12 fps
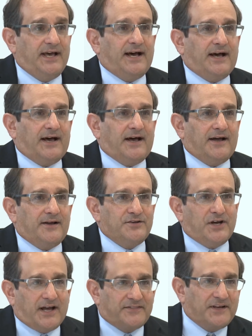uh,
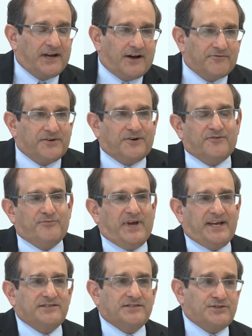not the governor of
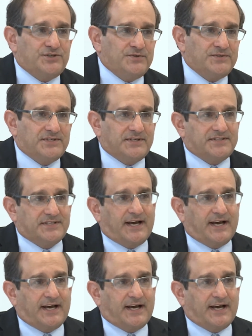Massachusetts.